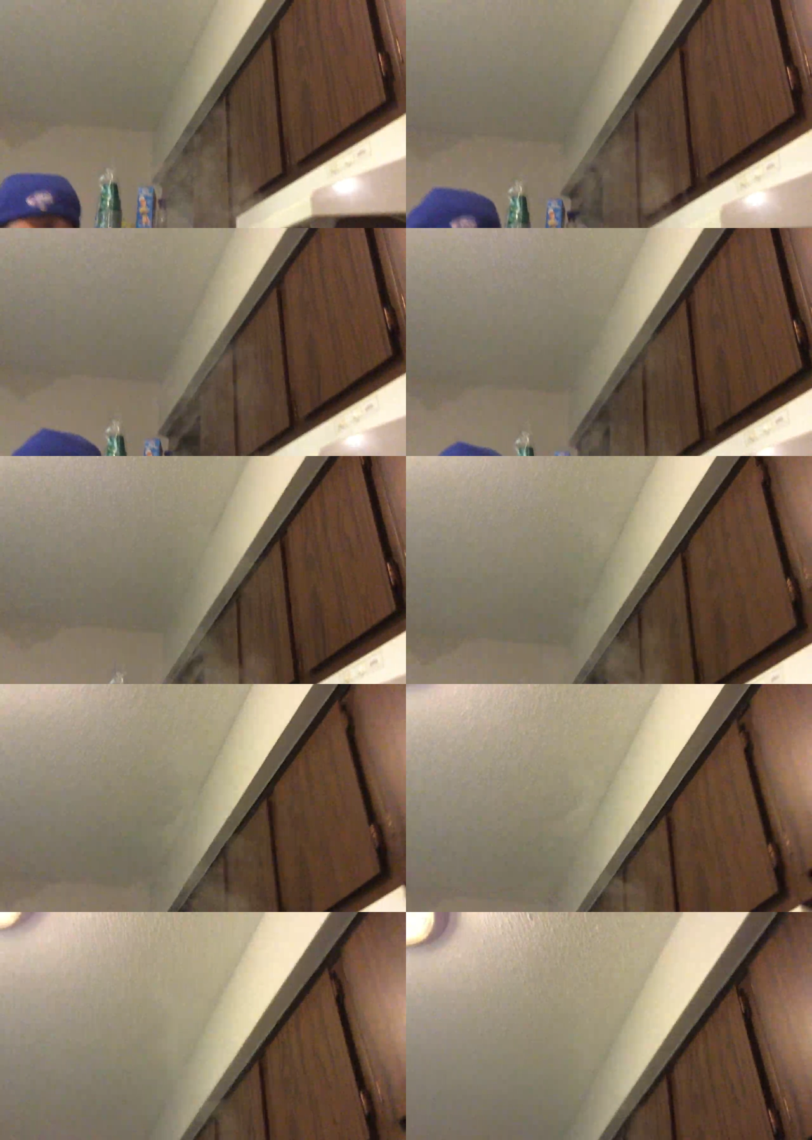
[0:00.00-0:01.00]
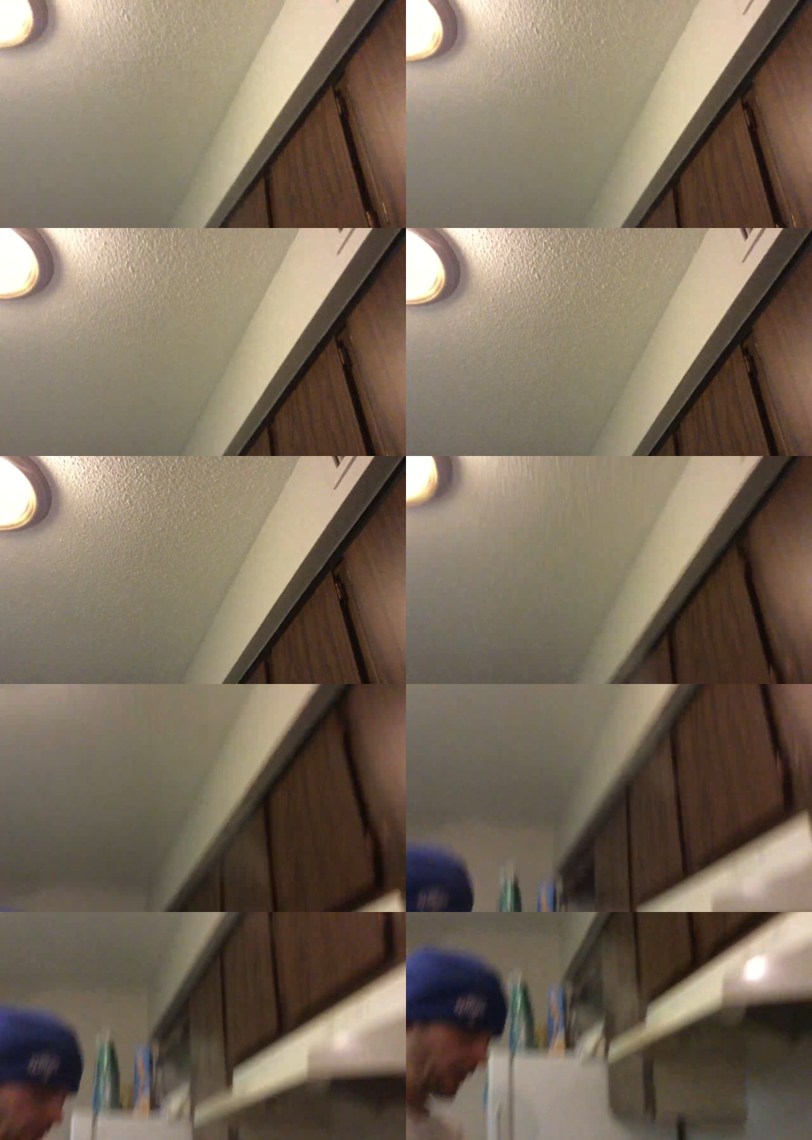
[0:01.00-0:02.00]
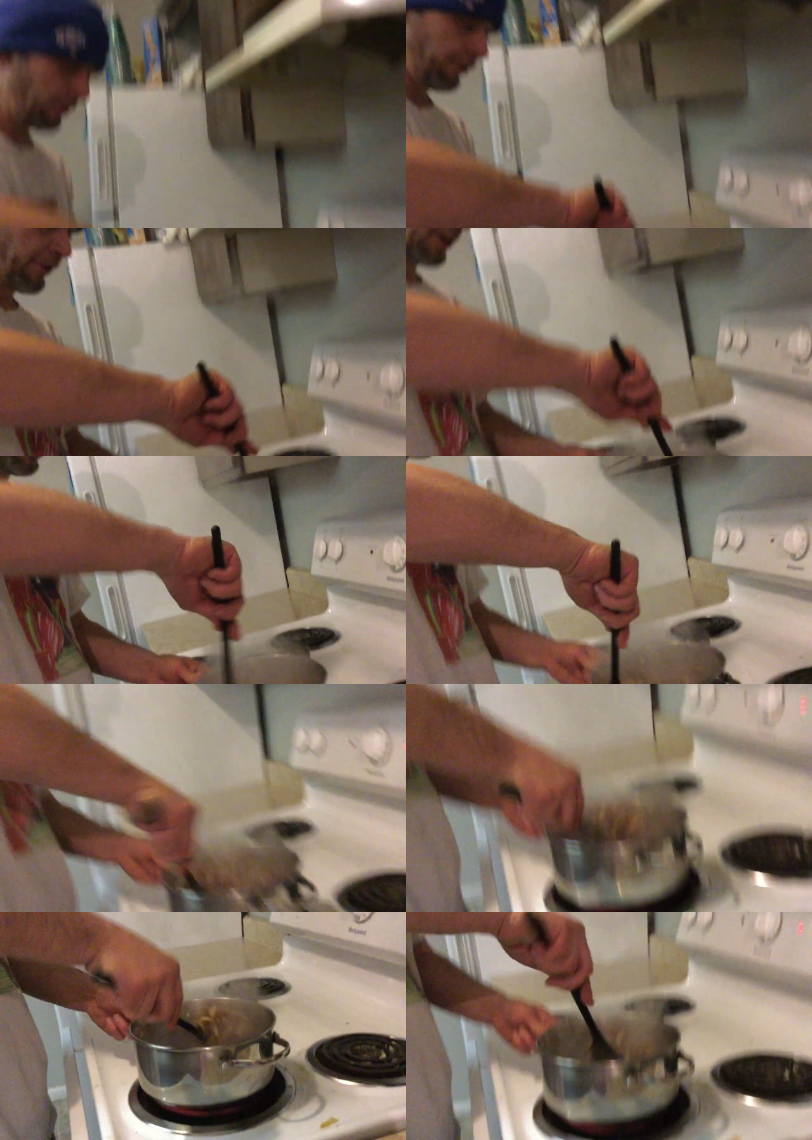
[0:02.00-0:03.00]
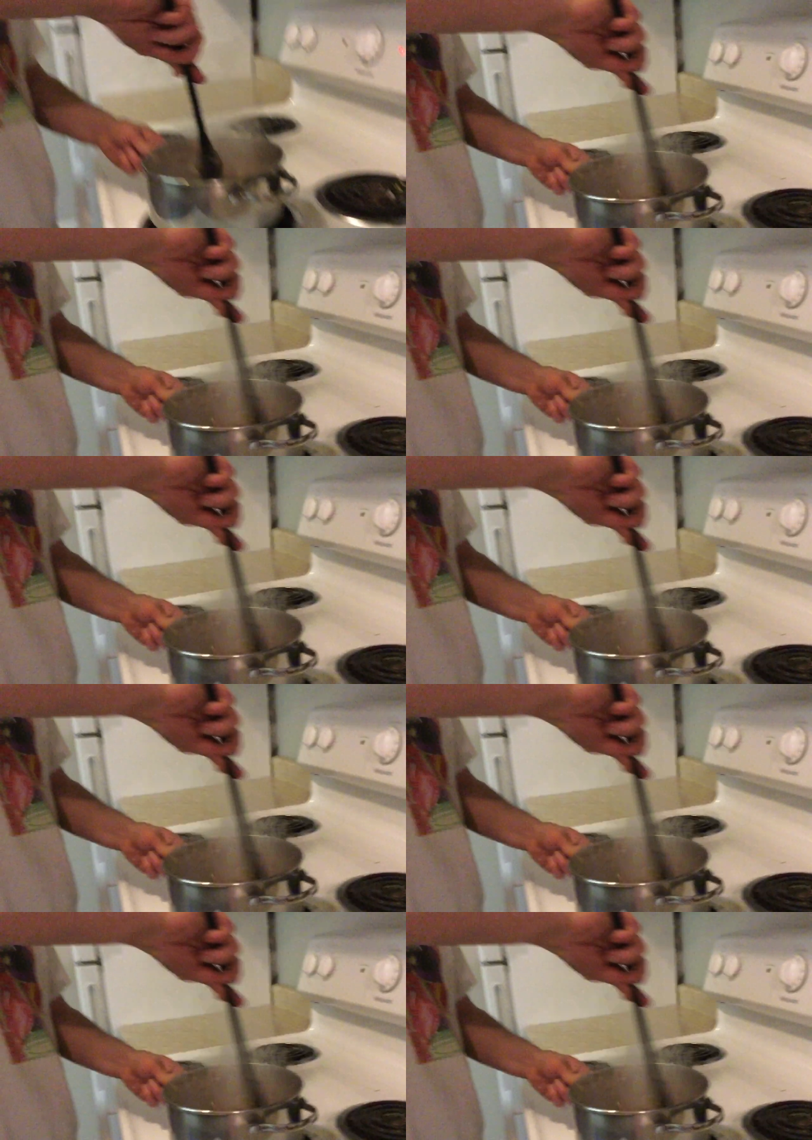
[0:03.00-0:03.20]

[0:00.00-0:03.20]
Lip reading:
Nobody's mouth can be seen.